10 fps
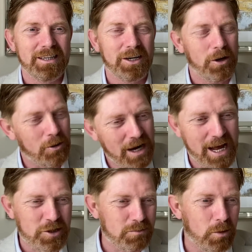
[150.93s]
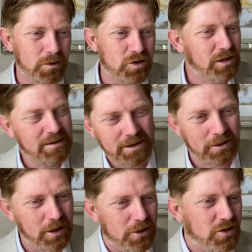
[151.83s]
Her last moments leaving her
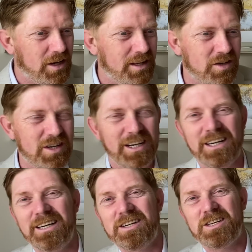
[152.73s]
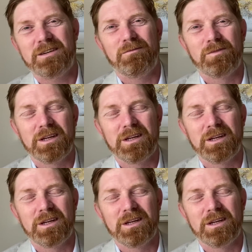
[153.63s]
house in this. Listen,